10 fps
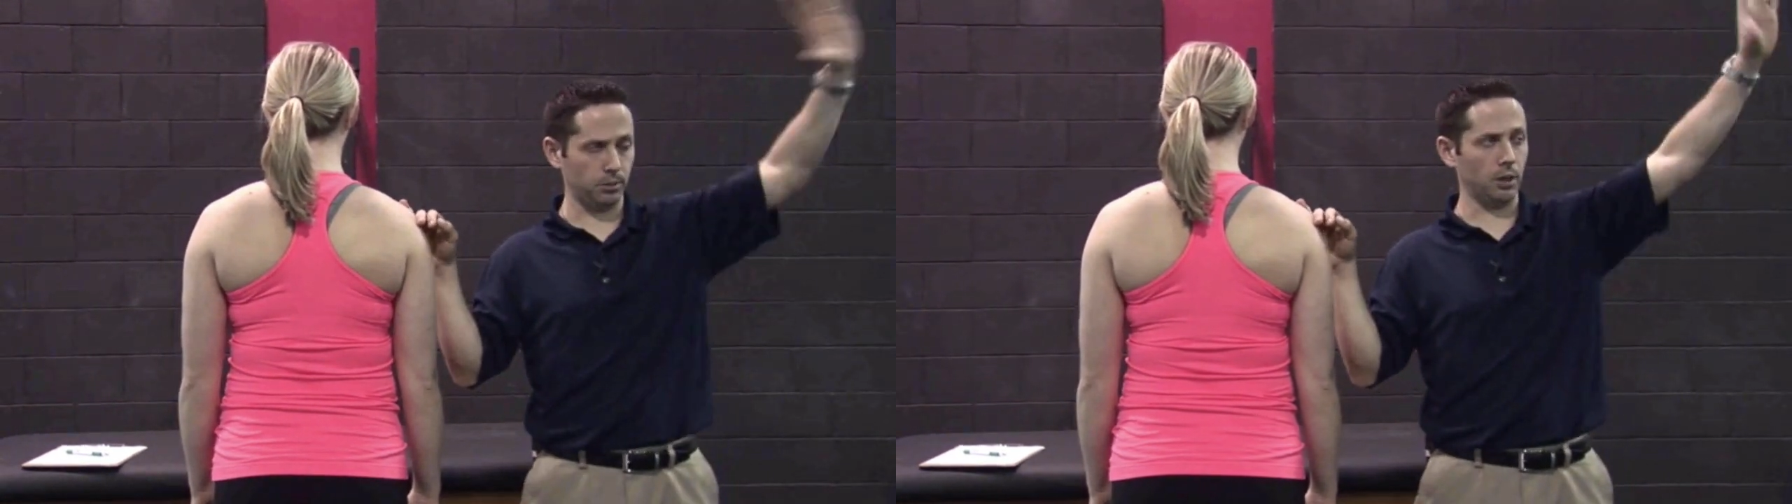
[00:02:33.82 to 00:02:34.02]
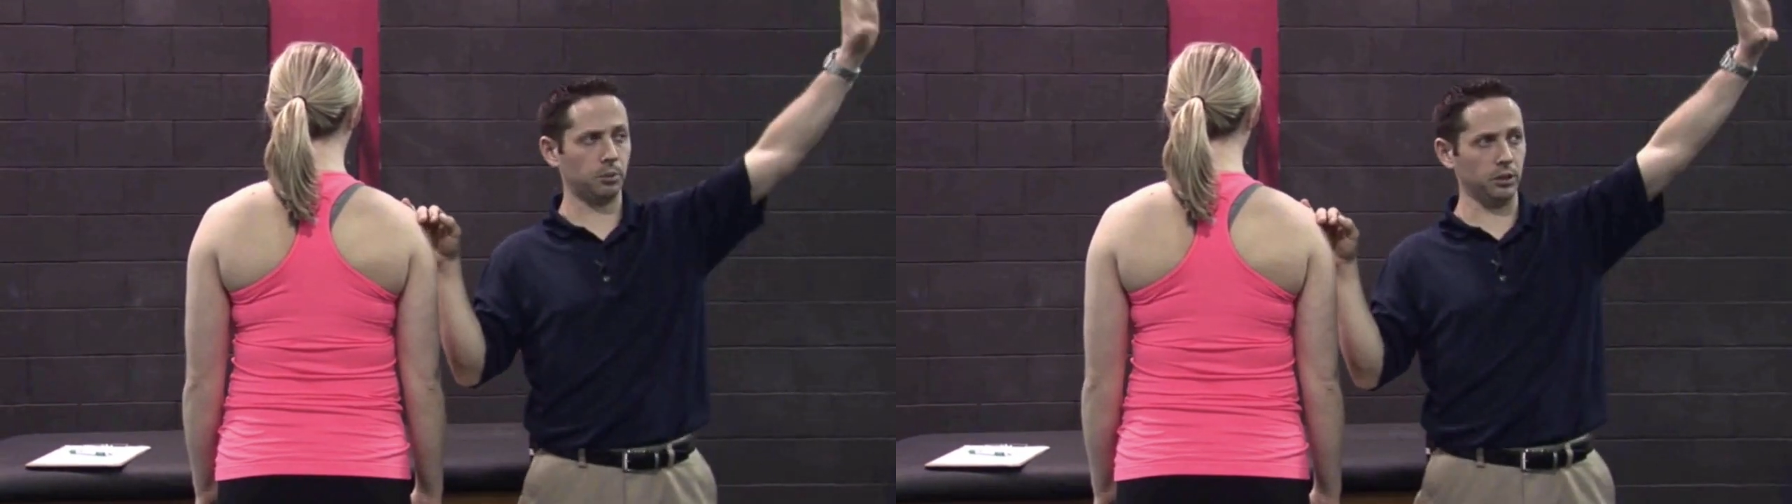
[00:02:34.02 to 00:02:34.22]

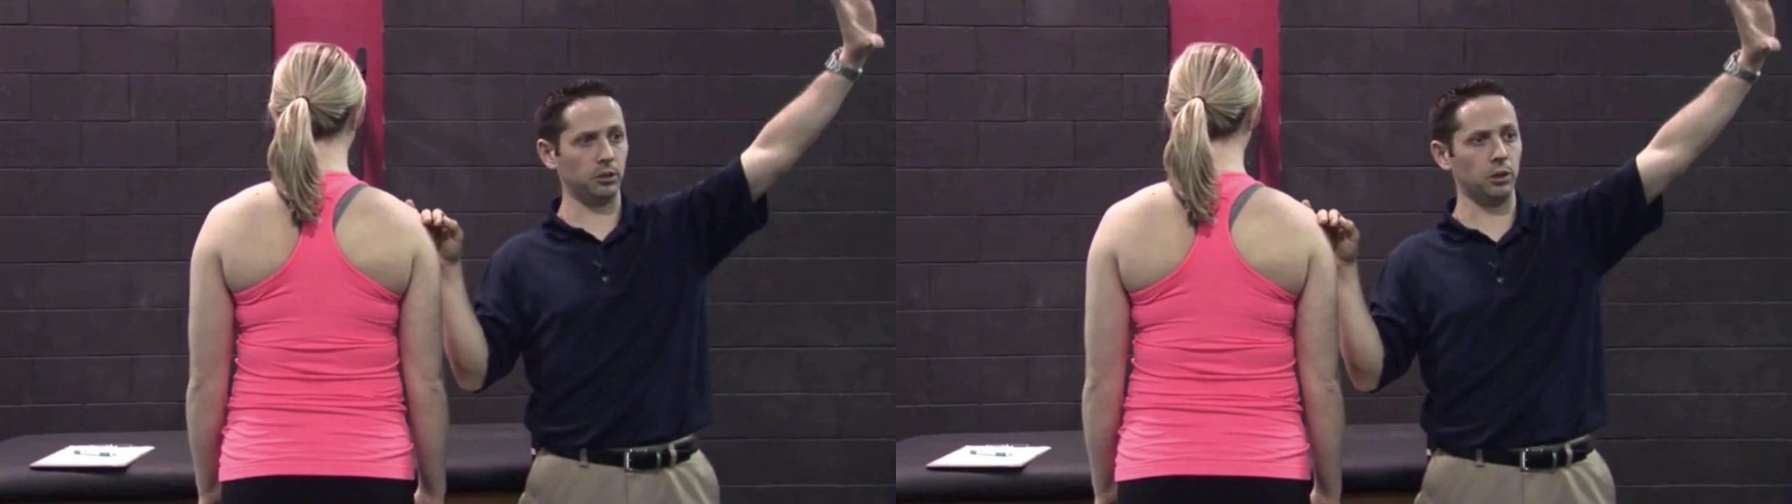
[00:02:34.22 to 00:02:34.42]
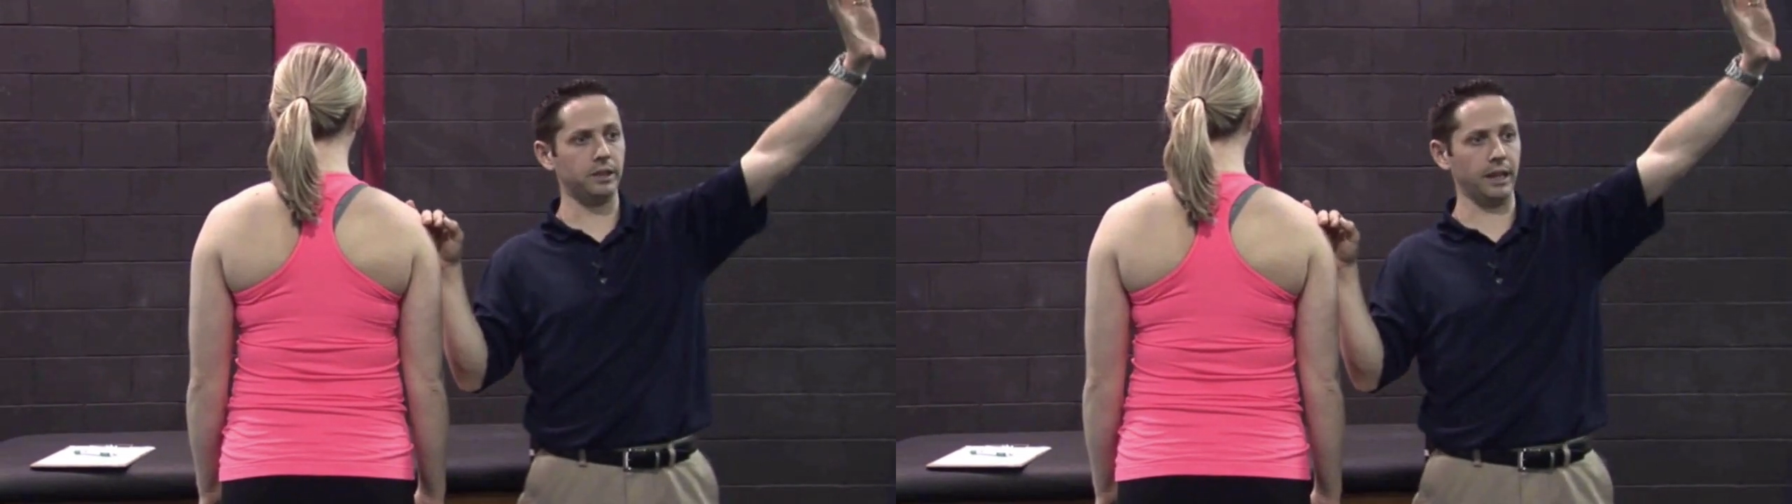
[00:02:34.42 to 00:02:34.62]
upwardly
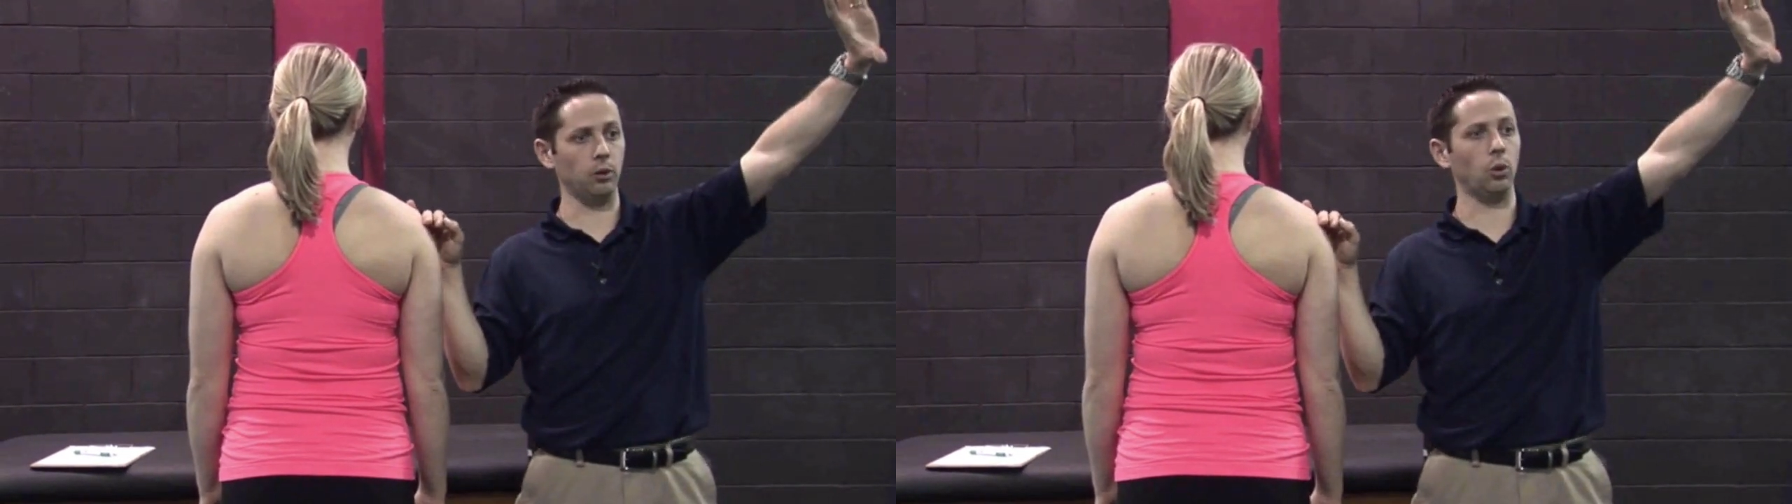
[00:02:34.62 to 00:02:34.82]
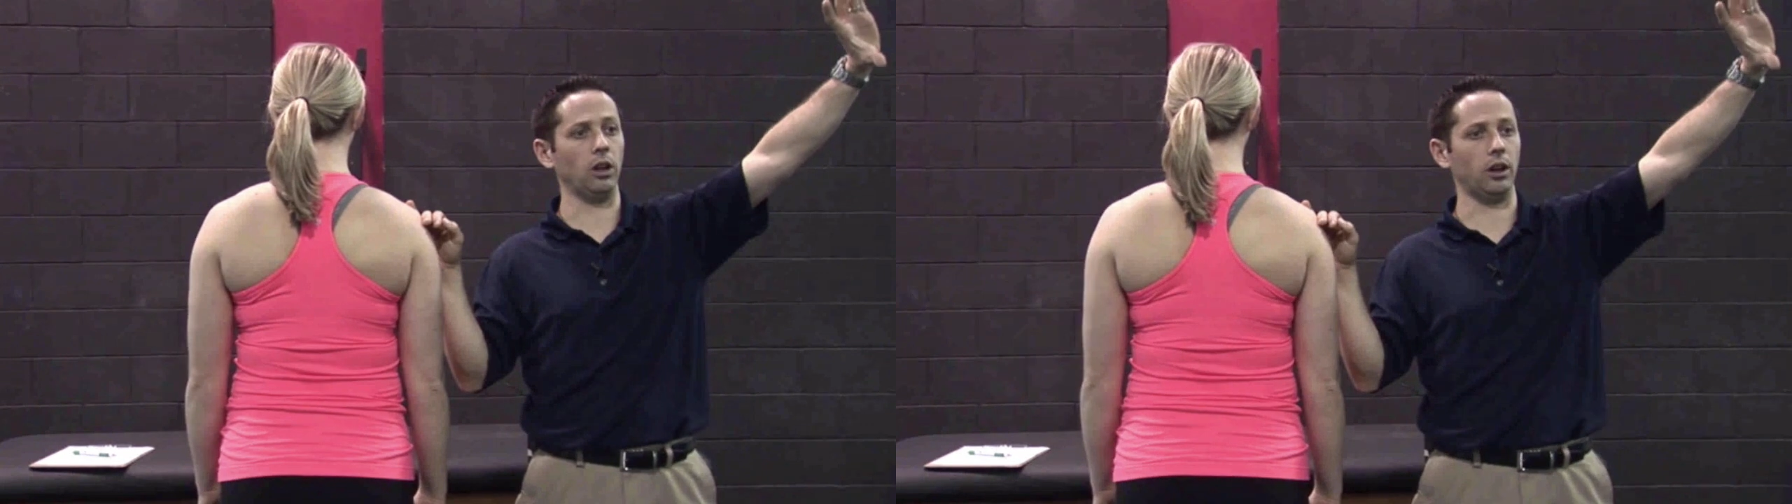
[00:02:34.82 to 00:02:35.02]

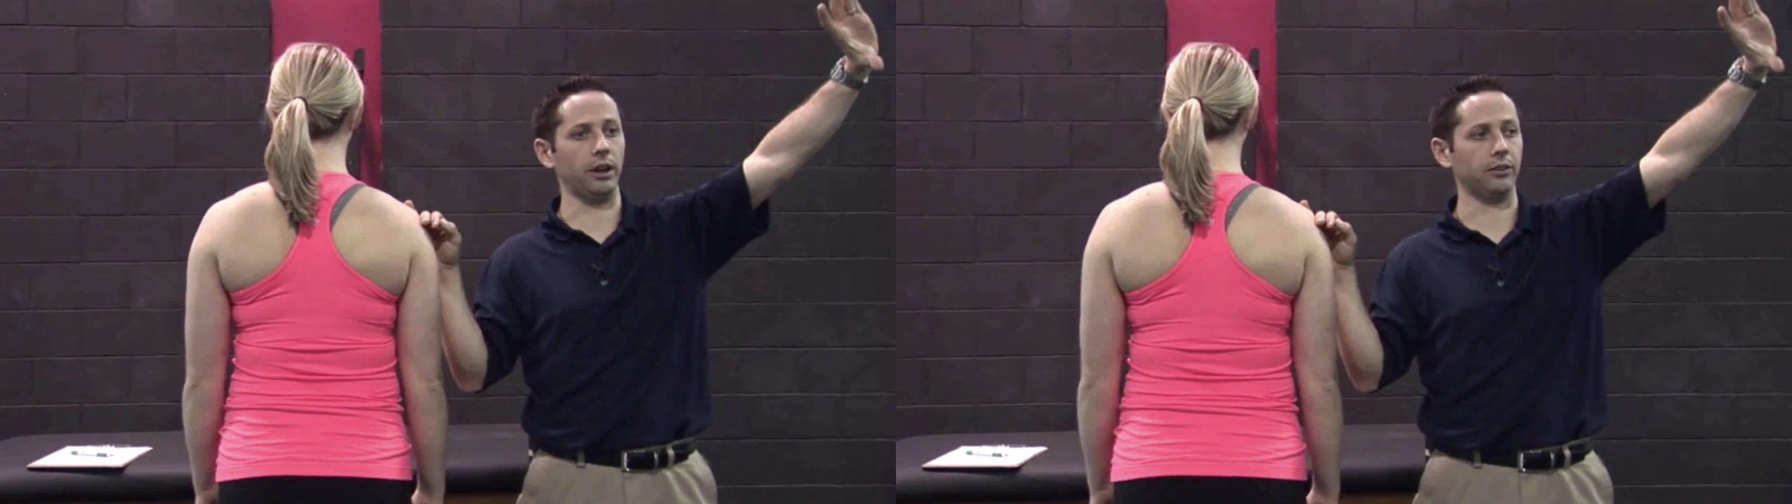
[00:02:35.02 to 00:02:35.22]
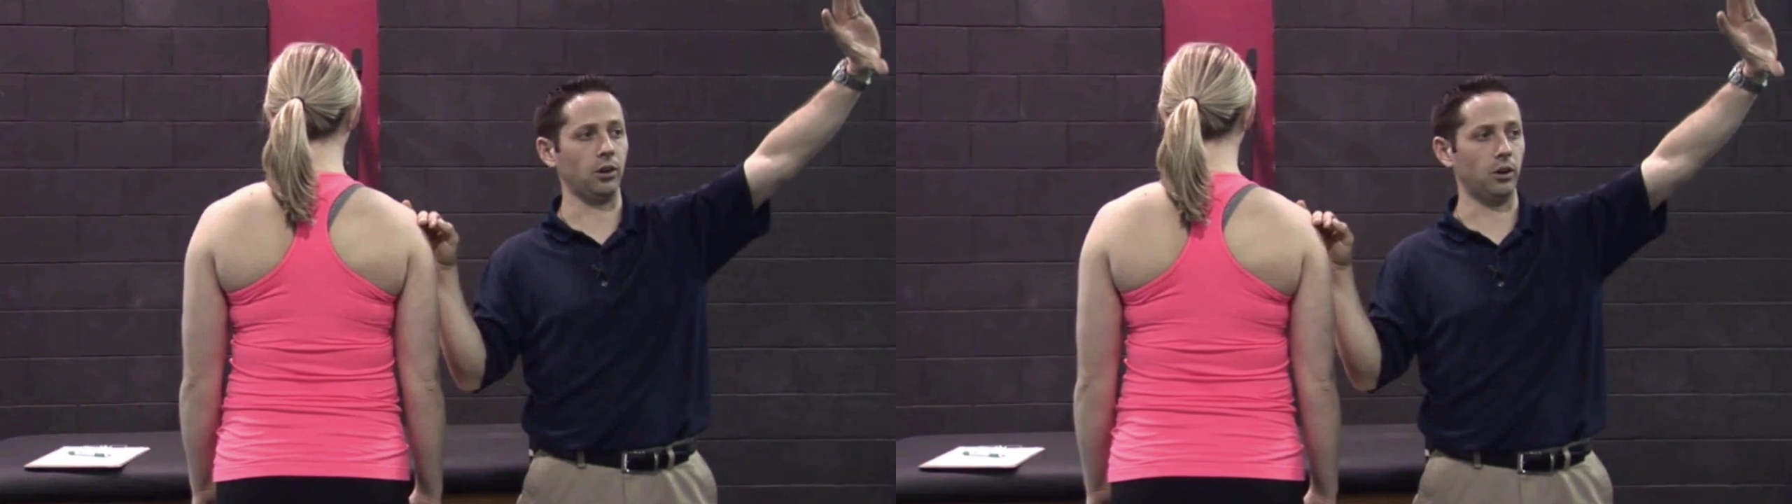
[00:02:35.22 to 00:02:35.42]
rotated well
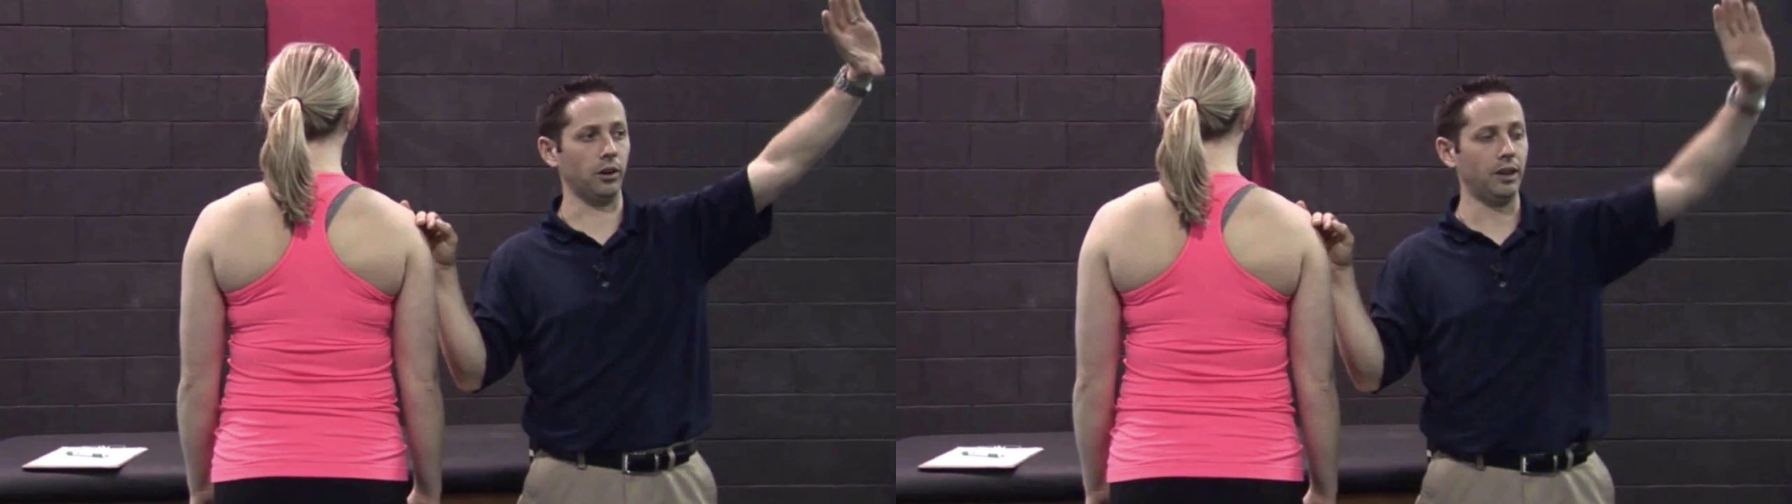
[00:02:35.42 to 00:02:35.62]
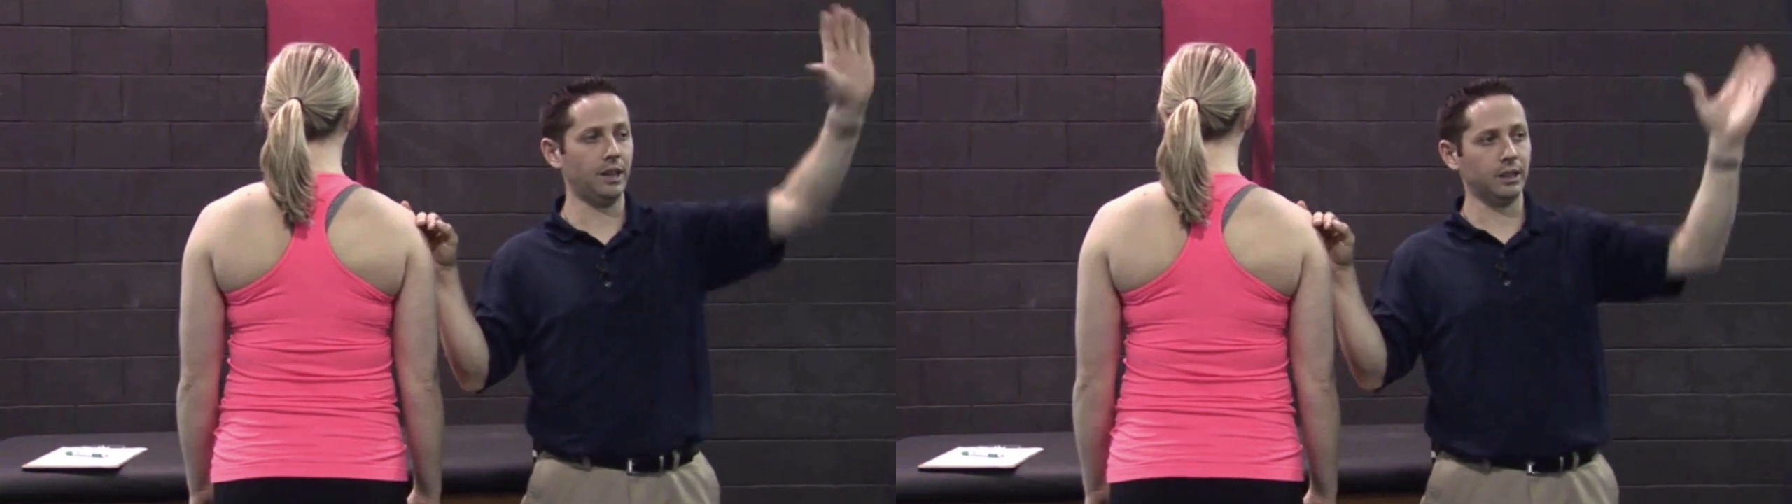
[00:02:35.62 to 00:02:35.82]
on its own.